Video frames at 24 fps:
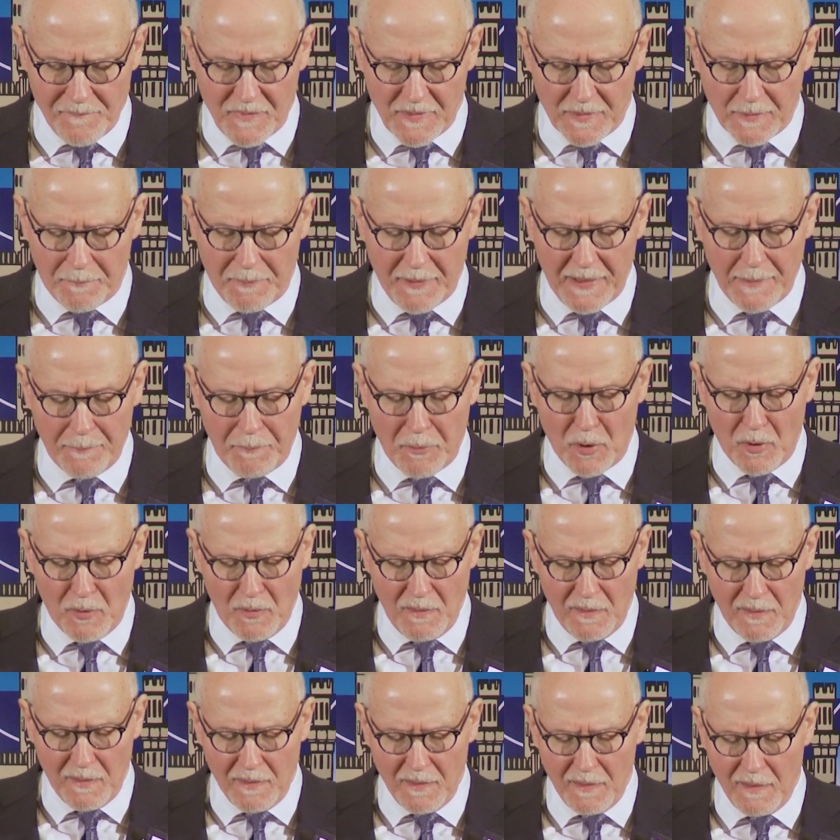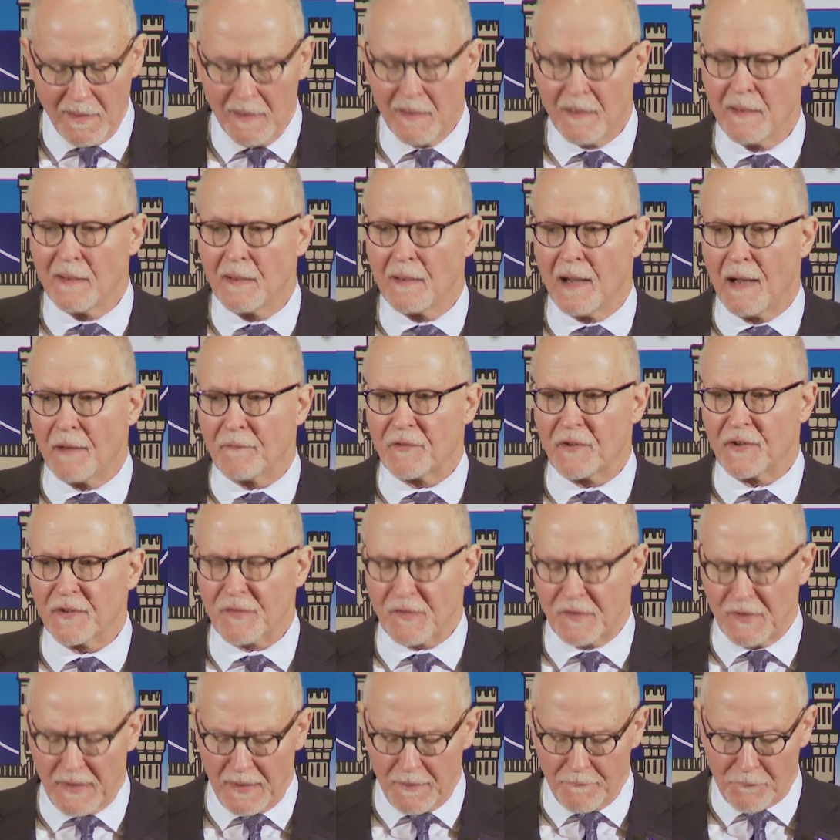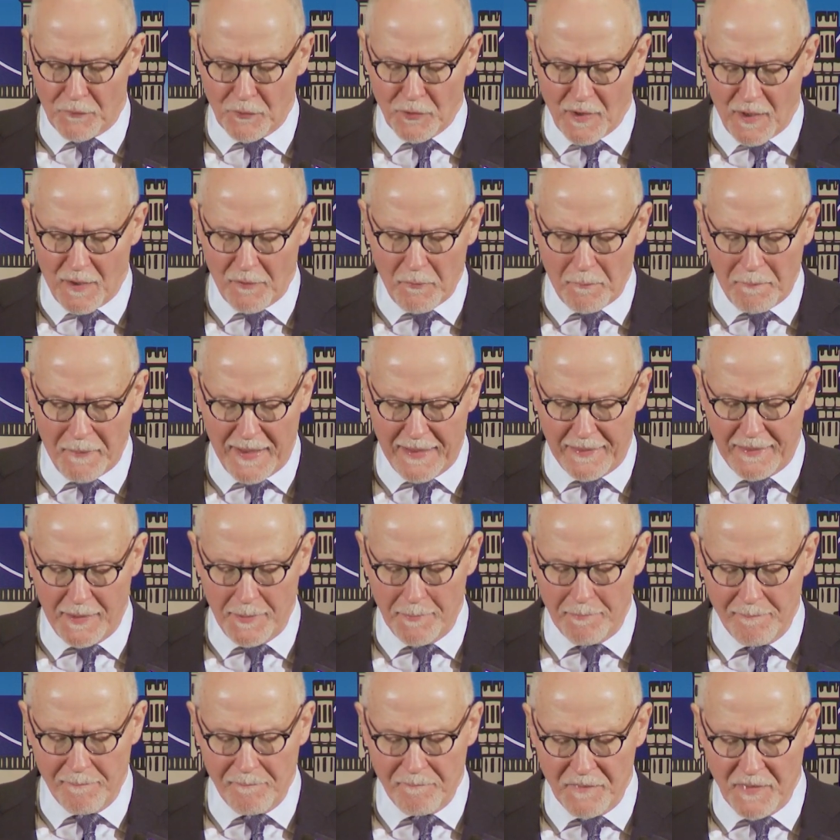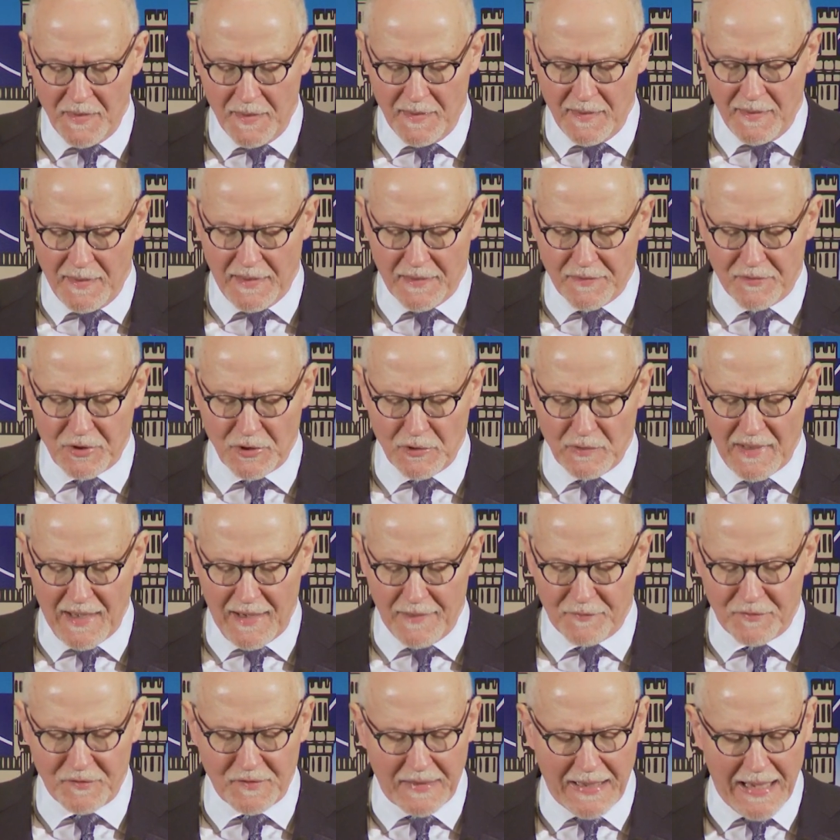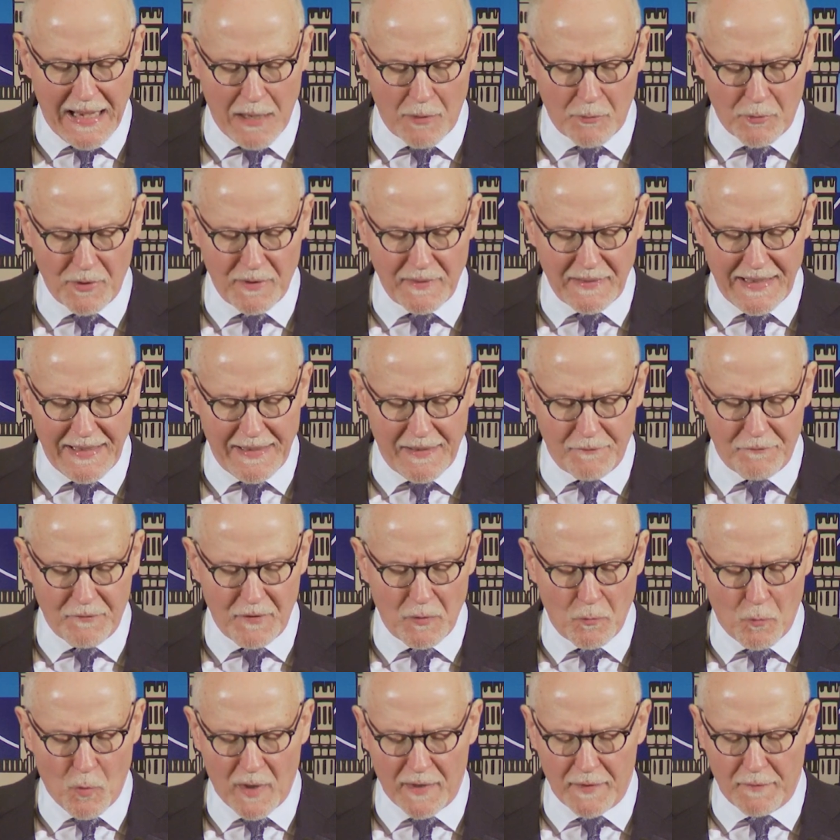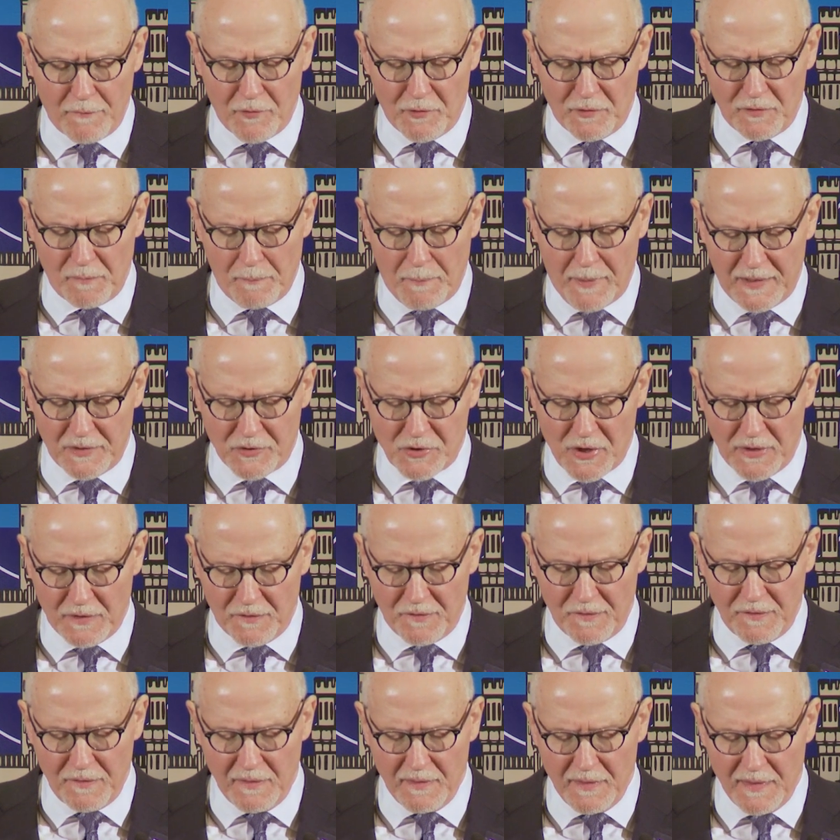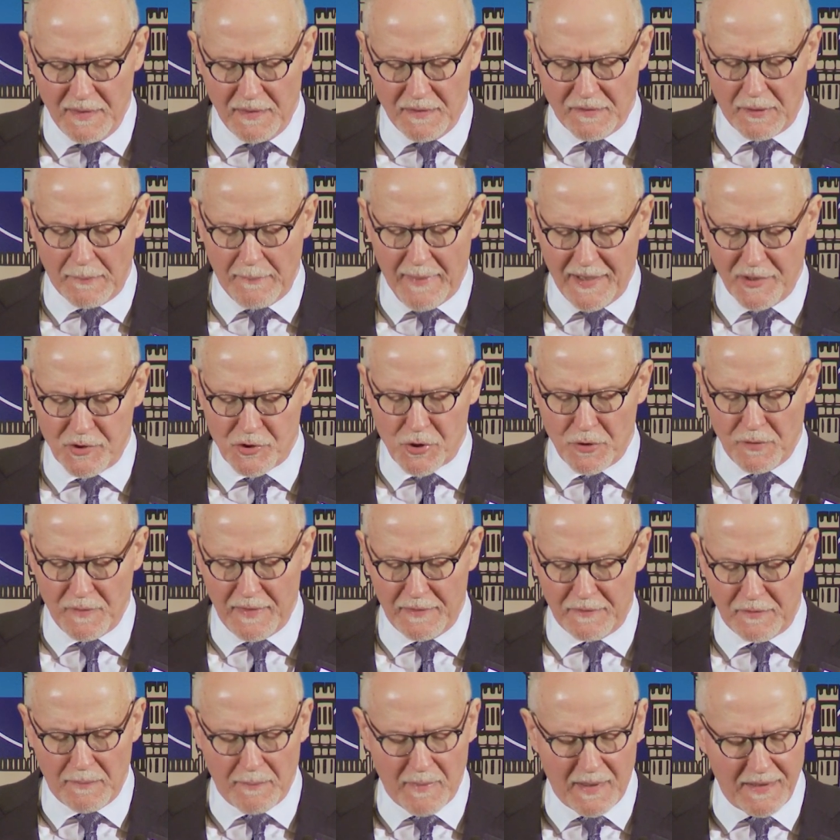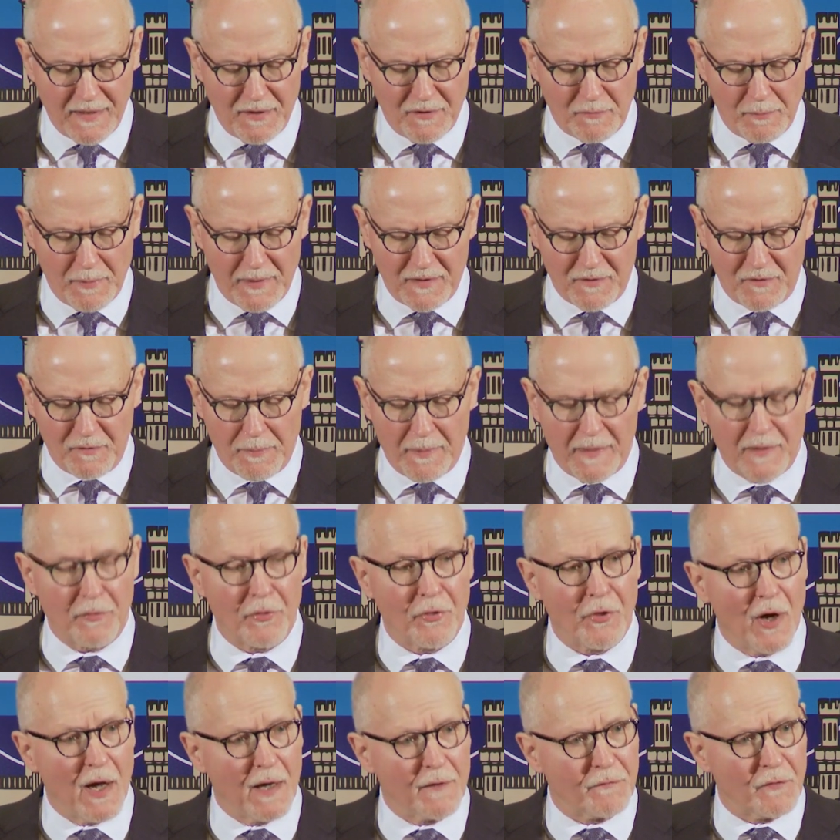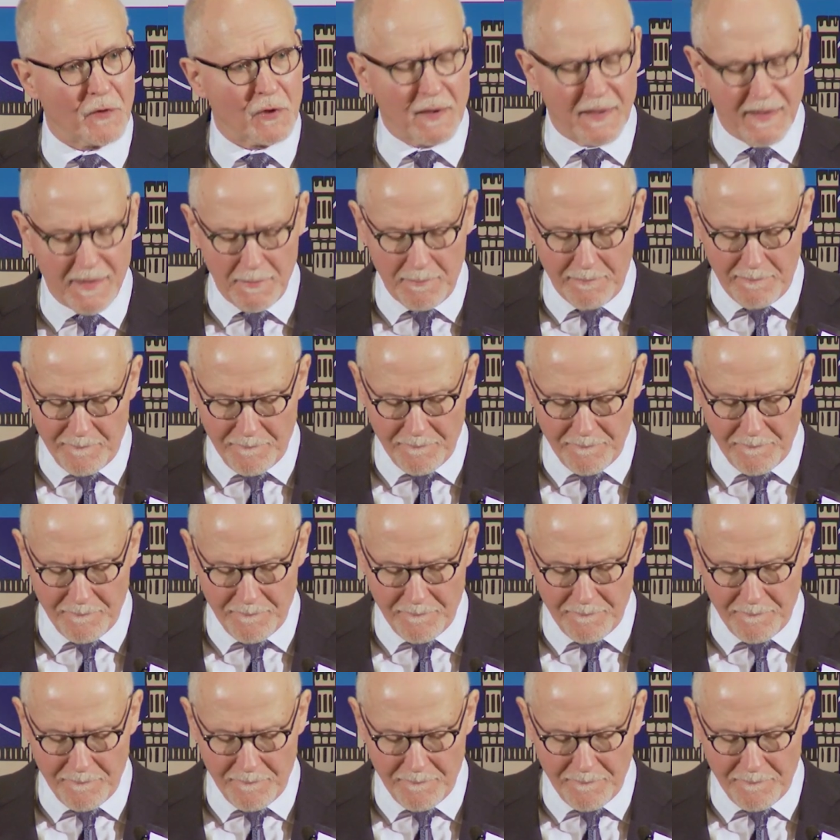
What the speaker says: the people of this city for another penny until I've scoured every one of those budgets to make sure that the money is being spent thoughtfully,